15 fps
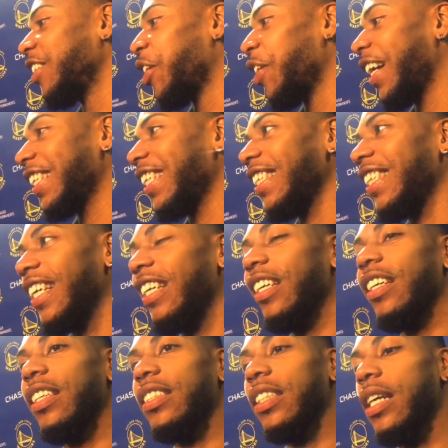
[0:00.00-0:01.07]
You know, I think
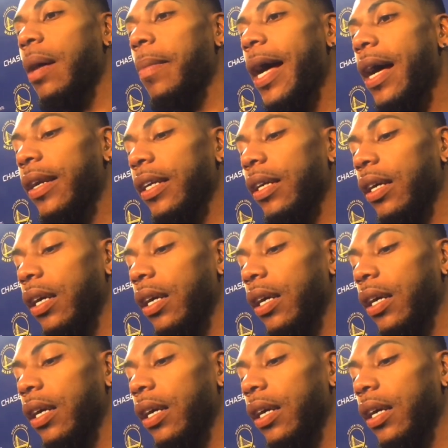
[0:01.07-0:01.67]
that to come out